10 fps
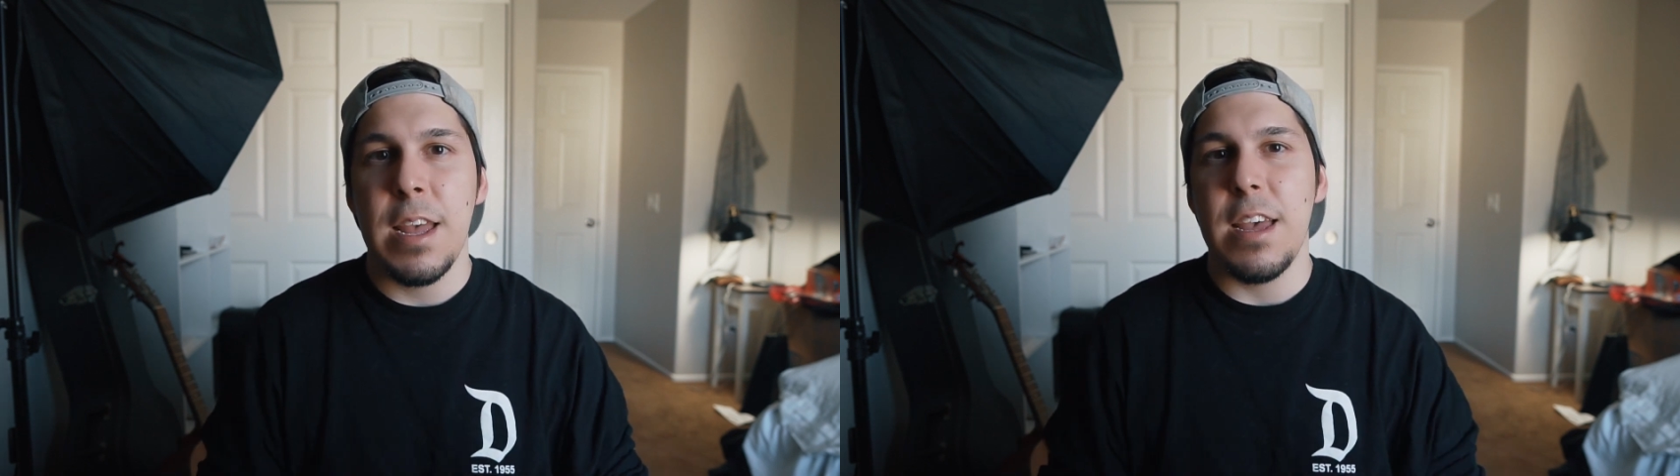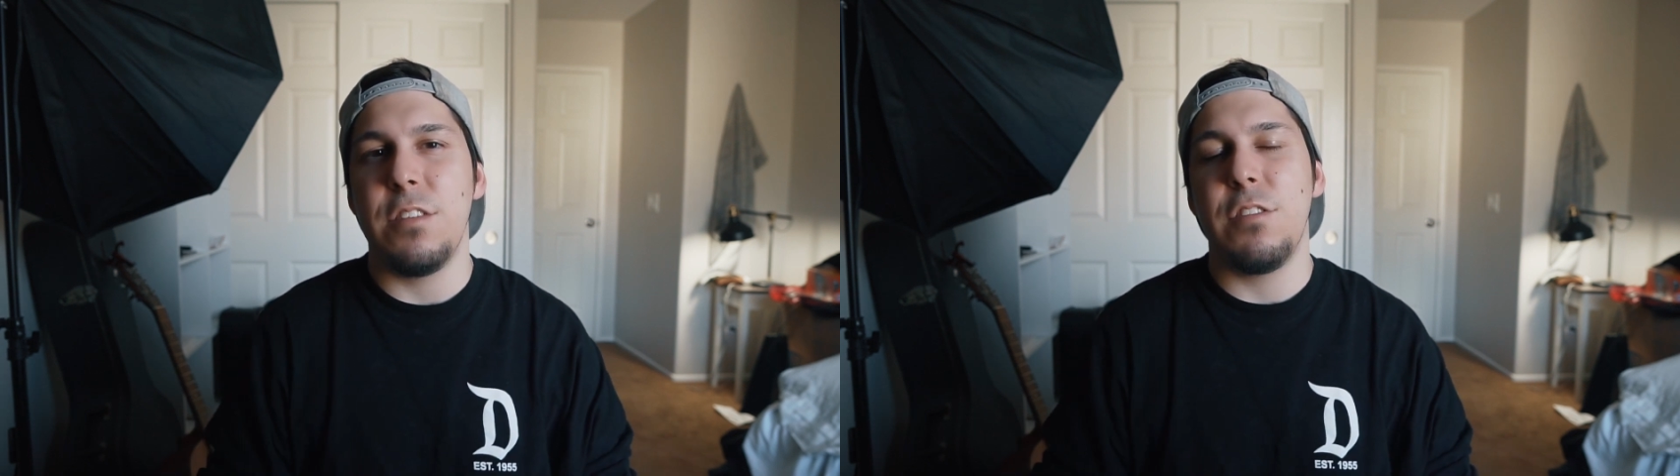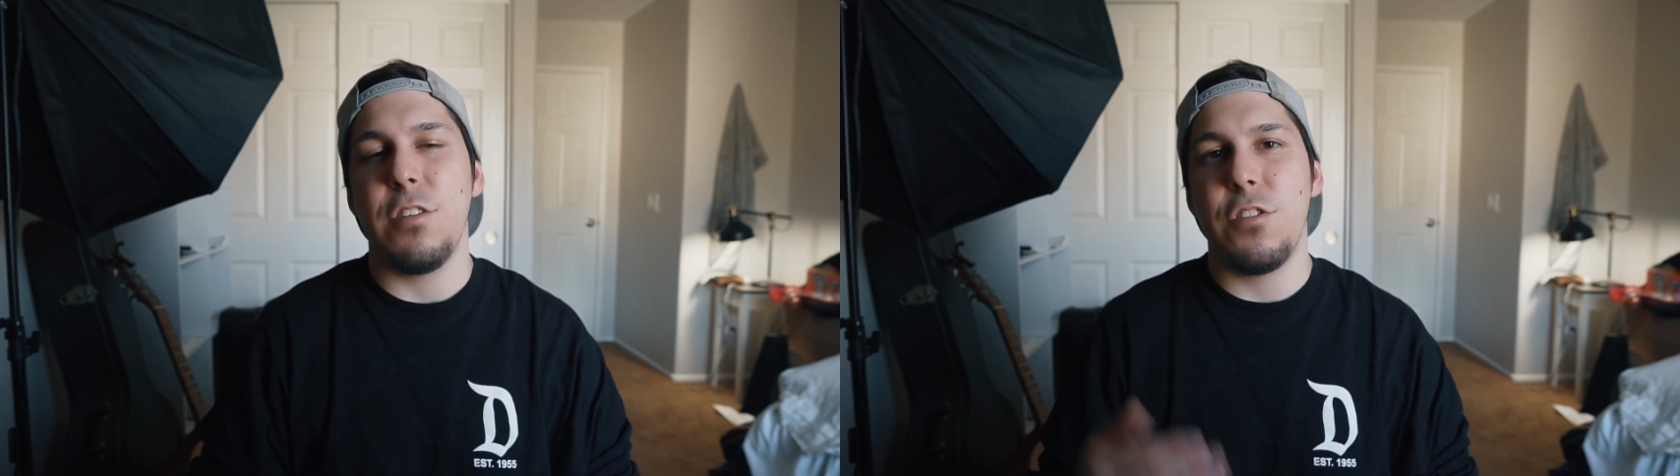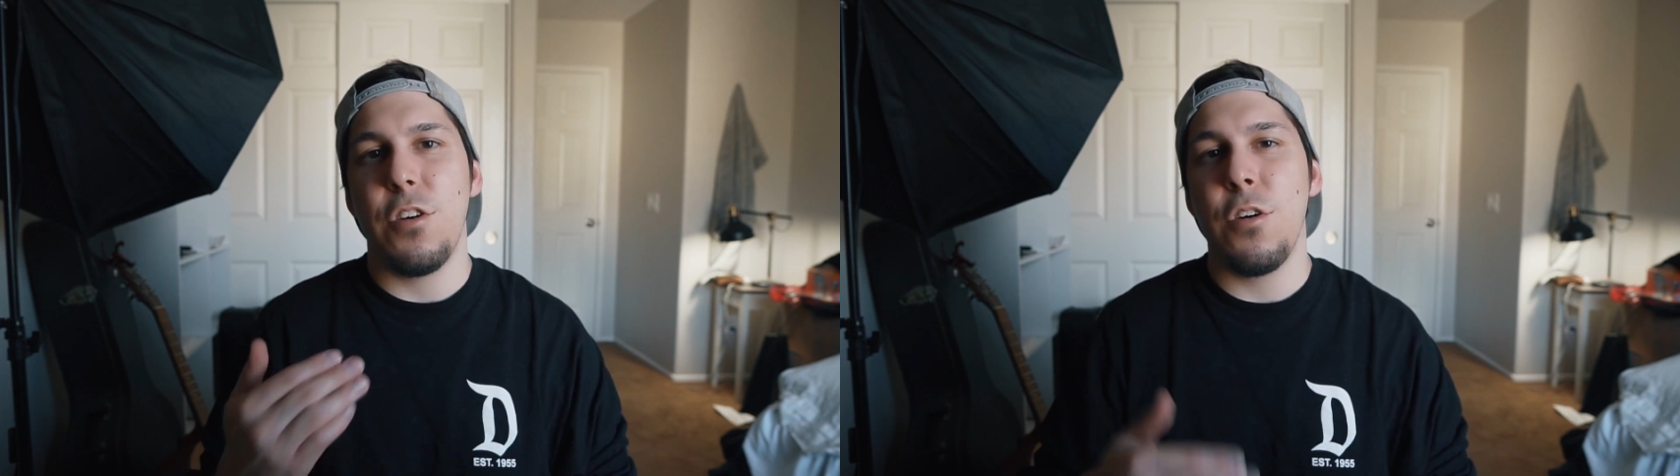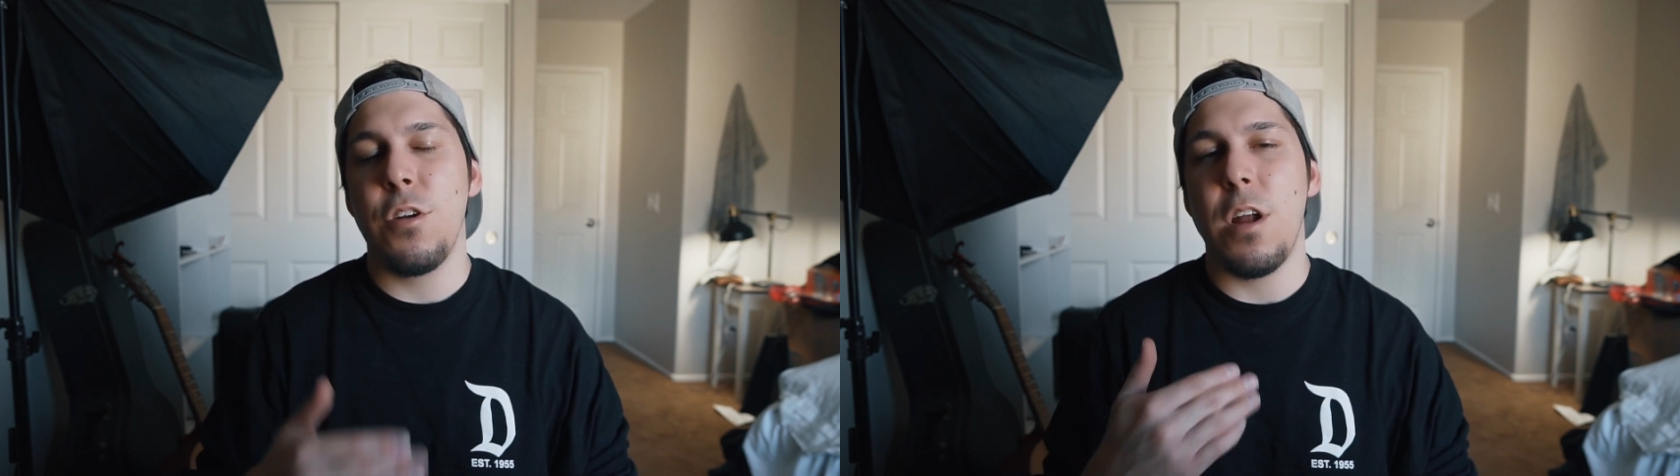is to
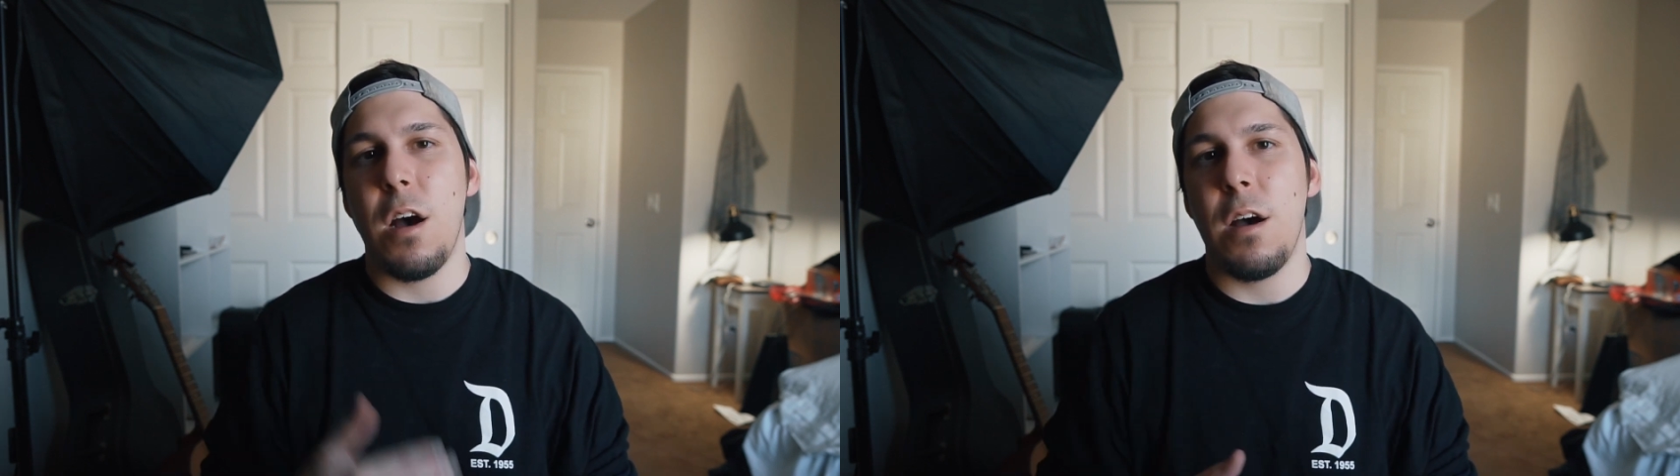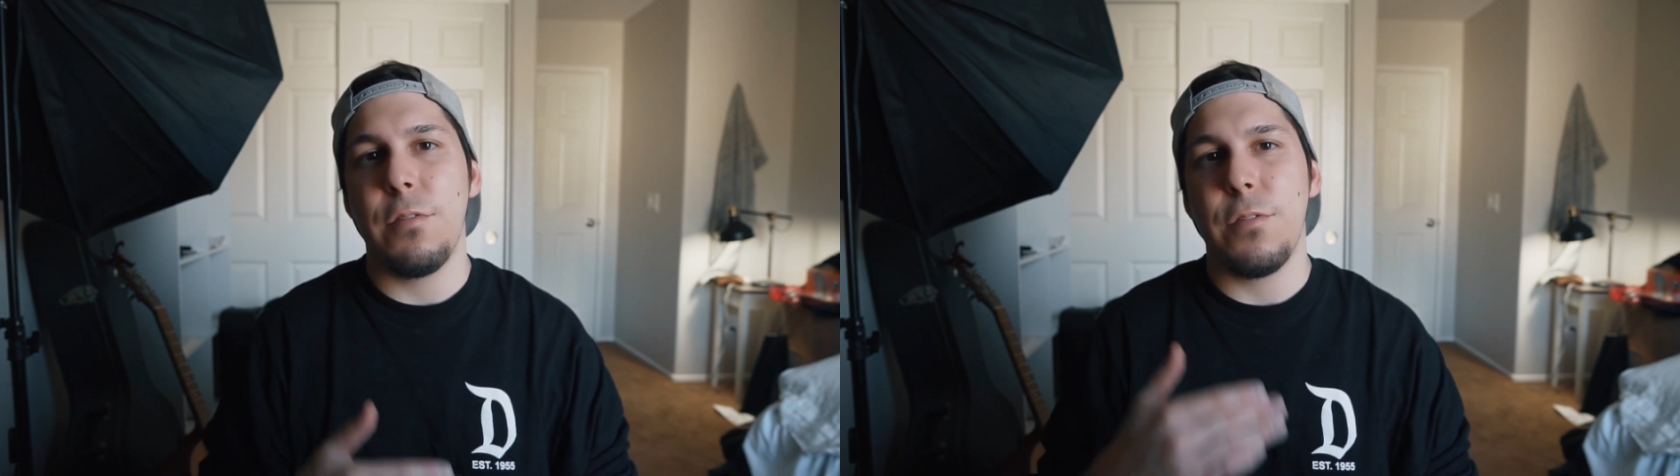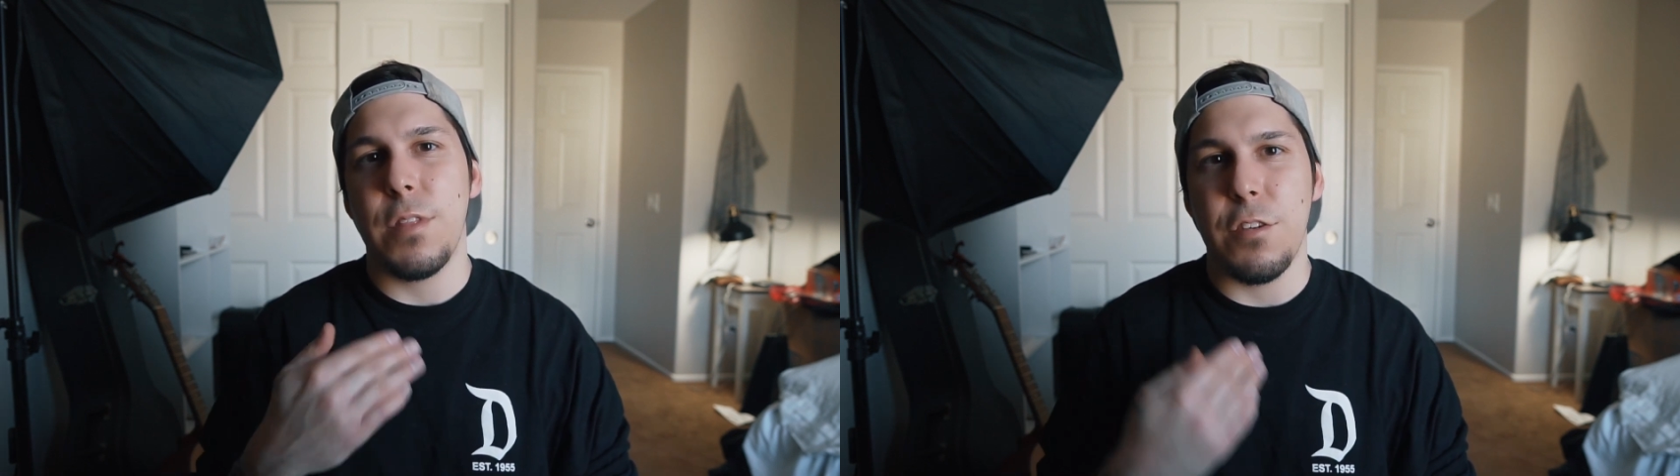turn off